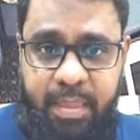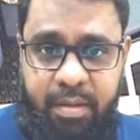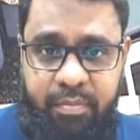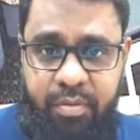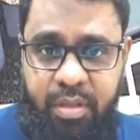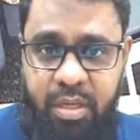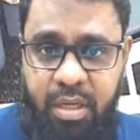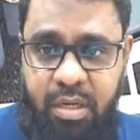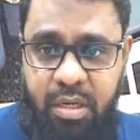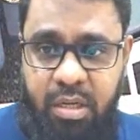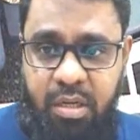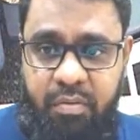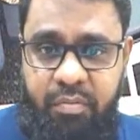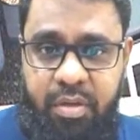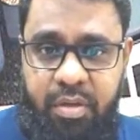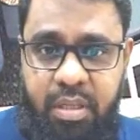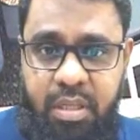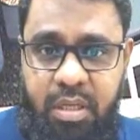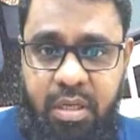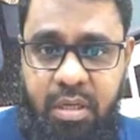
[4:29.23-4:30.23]
They are dealing
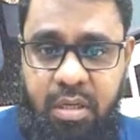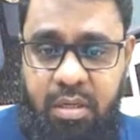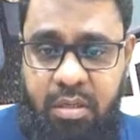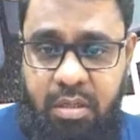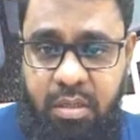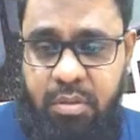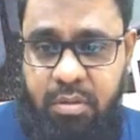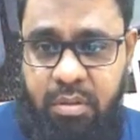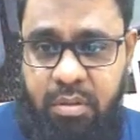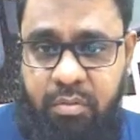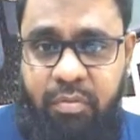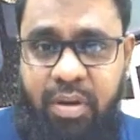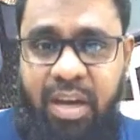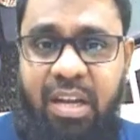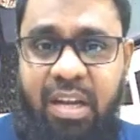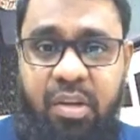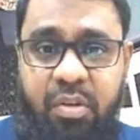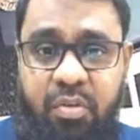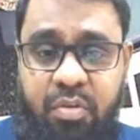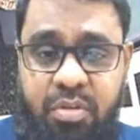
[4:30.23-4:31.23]
with the
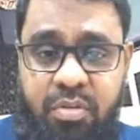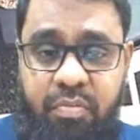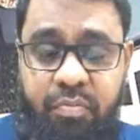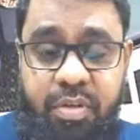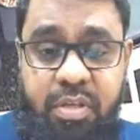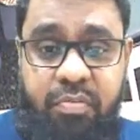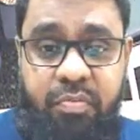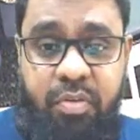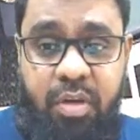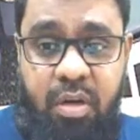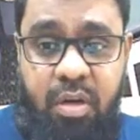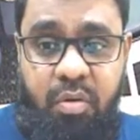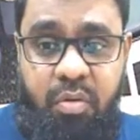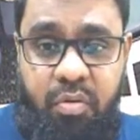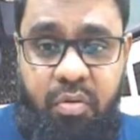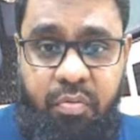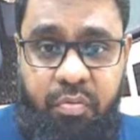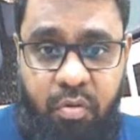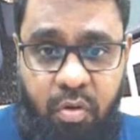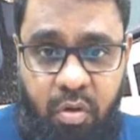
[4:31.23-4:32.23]
values which we are
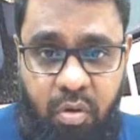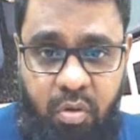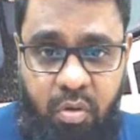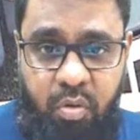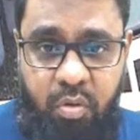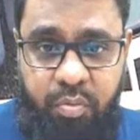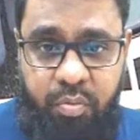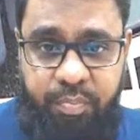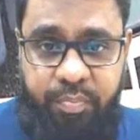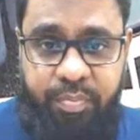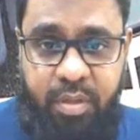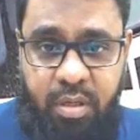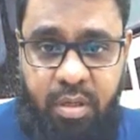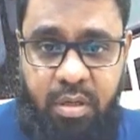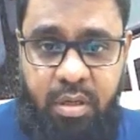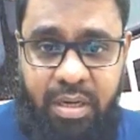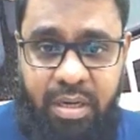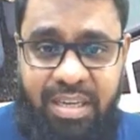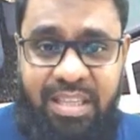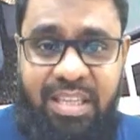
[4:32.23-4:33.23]
going to follow
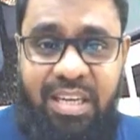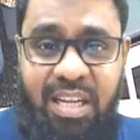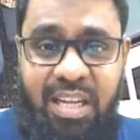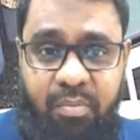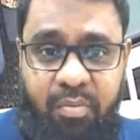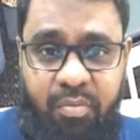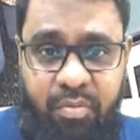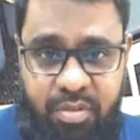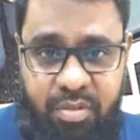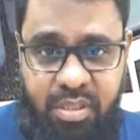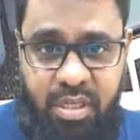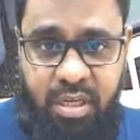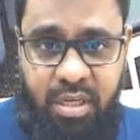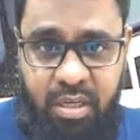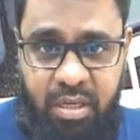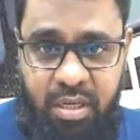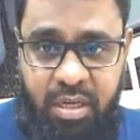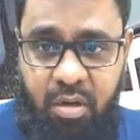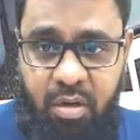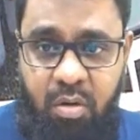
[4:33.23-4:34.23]
at the time of
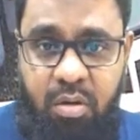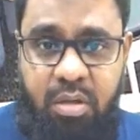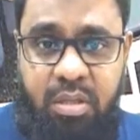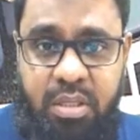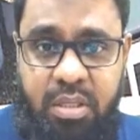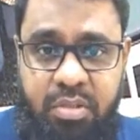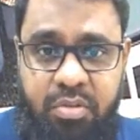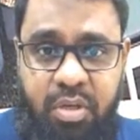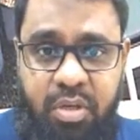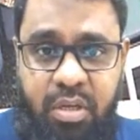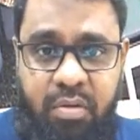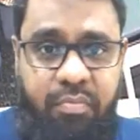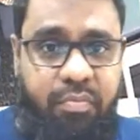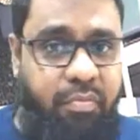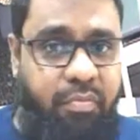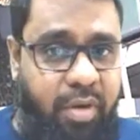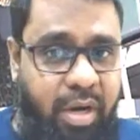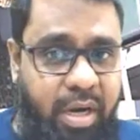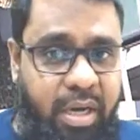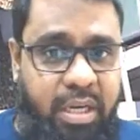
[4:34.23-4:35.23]
designing, and all this you can
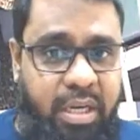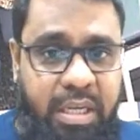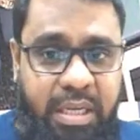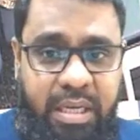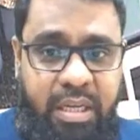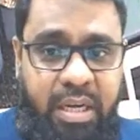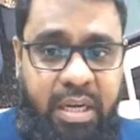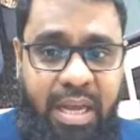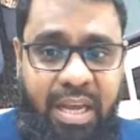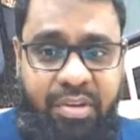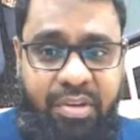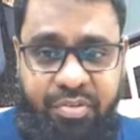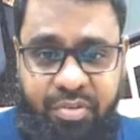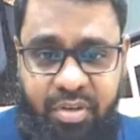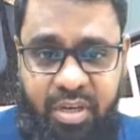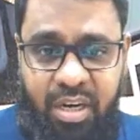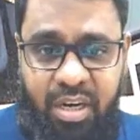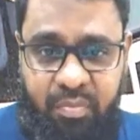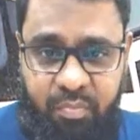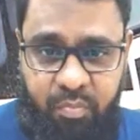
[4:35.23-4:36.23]
find in
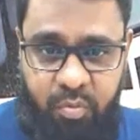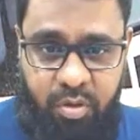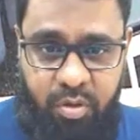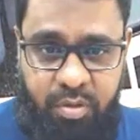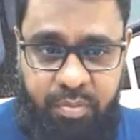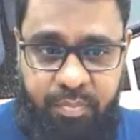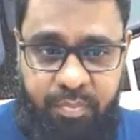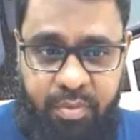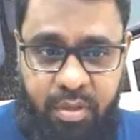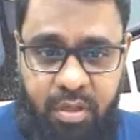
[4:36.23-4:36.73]
ASHRAE handbook.